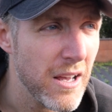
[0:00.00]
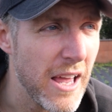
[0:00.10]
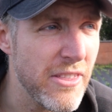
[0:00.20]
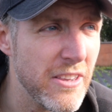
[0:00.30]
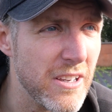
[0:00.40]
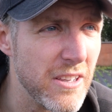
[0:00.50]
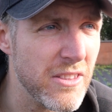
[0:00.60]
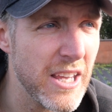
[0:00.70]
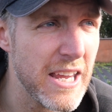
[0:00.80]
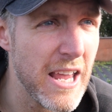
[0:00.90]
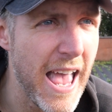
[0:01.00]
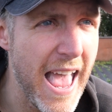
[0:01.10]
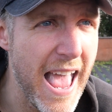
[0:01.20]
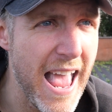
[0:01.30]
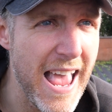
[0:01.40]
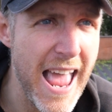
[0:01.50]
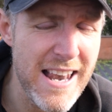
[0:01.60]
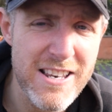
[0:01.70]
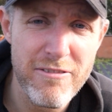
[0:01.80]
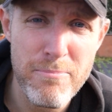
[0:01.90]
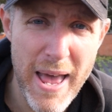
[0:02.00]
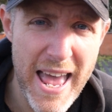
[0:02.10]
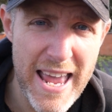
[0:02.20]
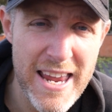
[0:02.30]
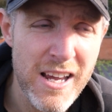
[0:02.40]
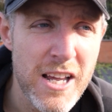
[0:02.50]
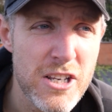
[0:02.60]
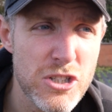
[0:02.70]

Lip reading: I think, the end of May